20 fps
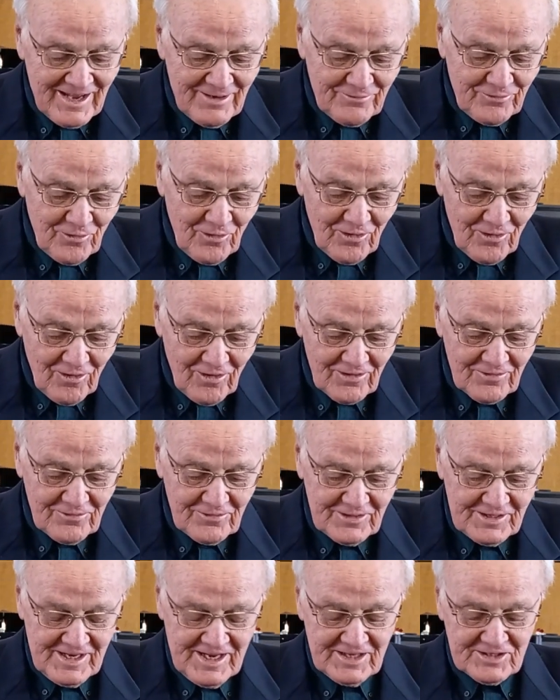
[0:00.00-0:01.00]

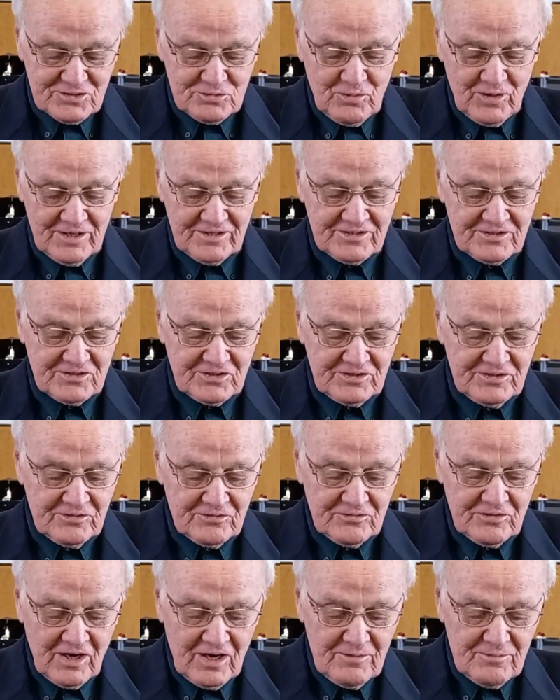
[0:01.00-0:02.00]
For he has one,
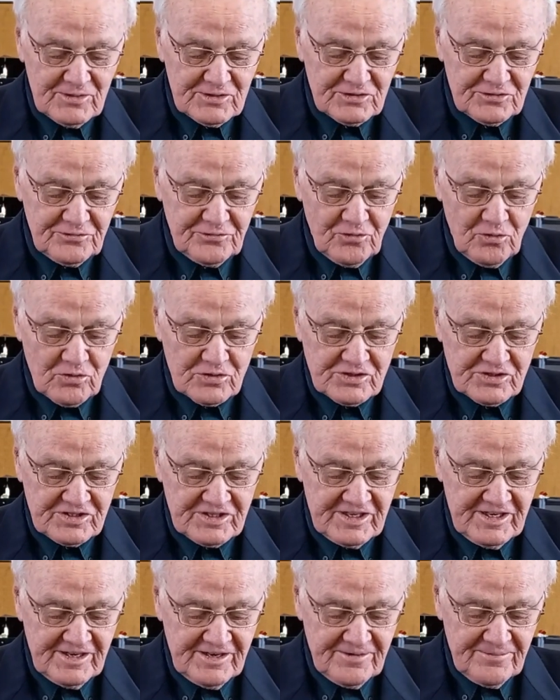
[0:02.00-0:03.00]
Romans
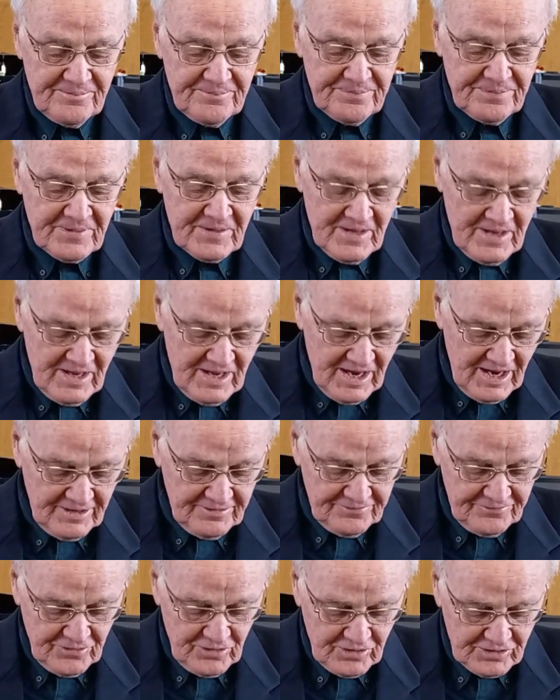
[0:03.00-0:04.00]
14
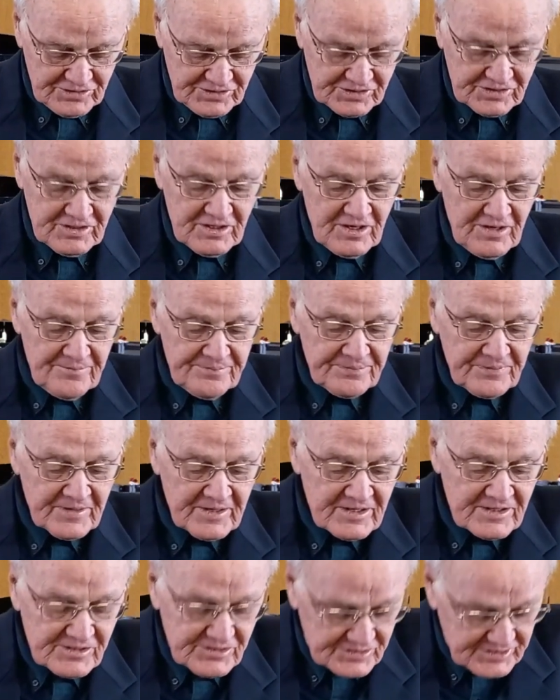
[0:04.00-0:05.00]
and verse
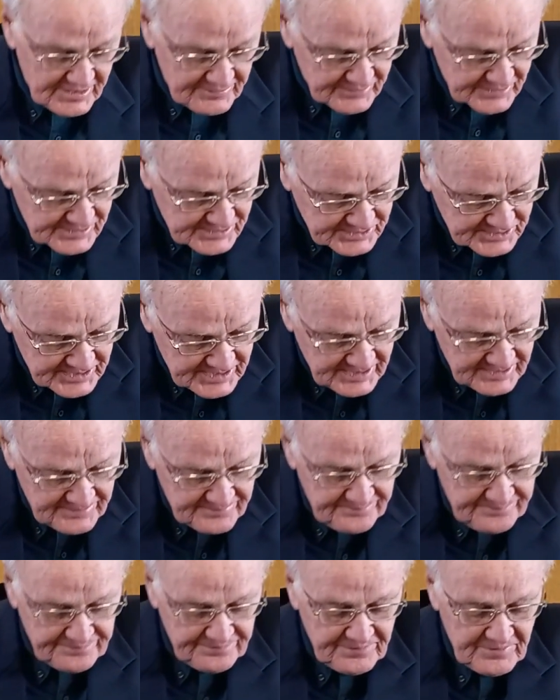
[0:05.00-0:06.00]

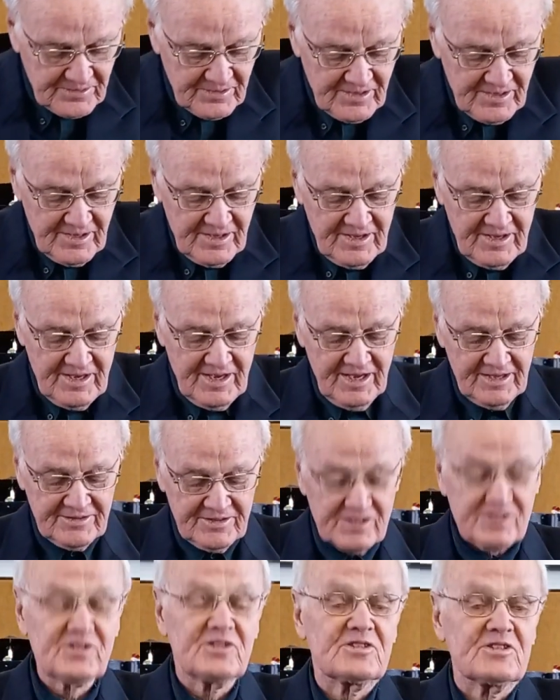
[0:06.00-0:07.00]
17. And
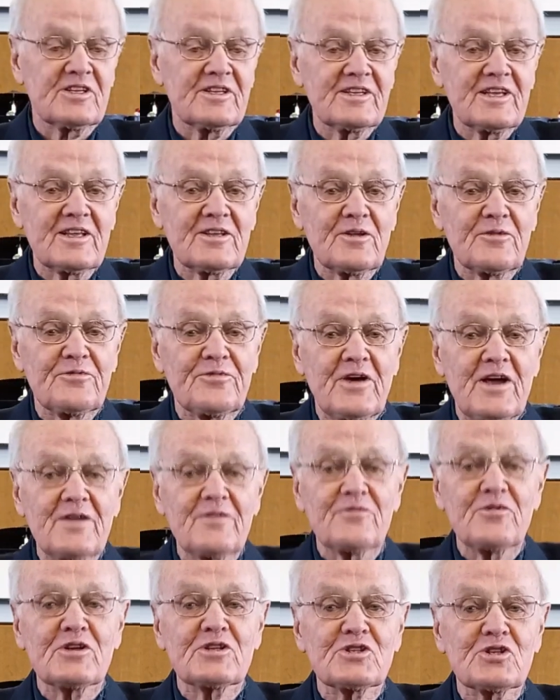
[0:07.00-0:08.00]
this is another
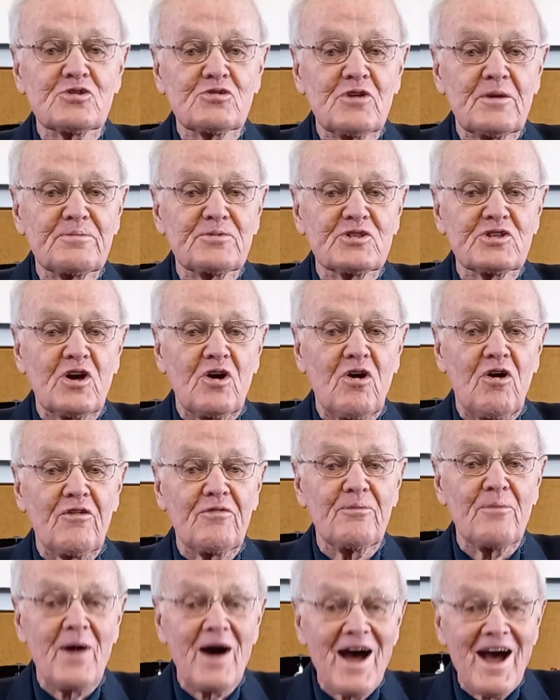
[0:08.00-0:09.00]
favorite scripture
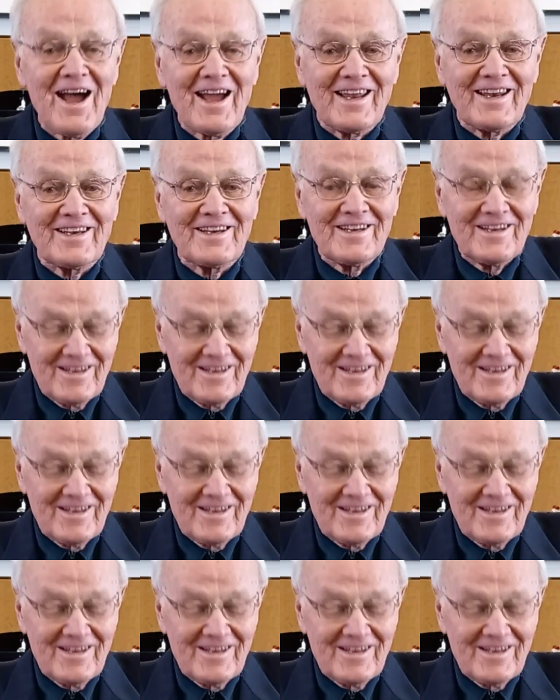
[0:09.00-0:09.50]
of mine.